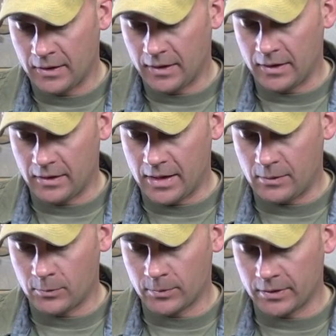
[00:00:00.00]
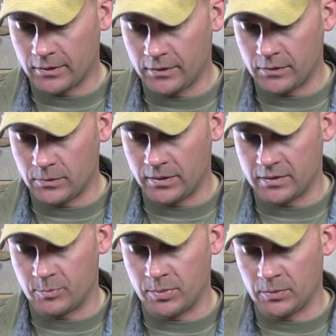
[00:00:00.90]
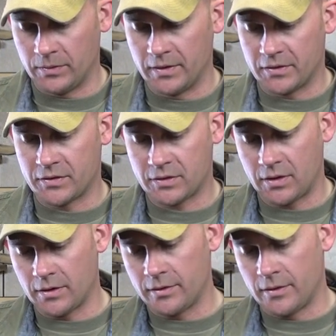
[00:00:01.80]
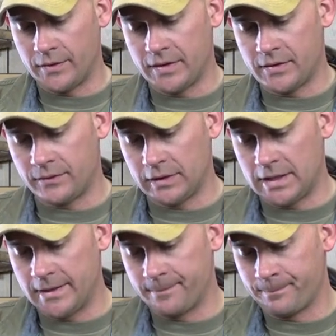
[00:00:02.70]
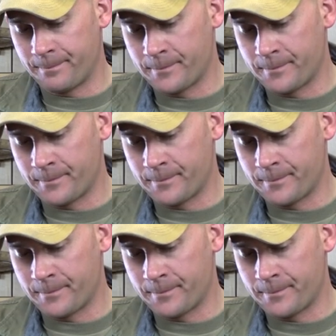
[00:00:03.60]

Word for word: And now what we're gonna do is build the skirt on this fly.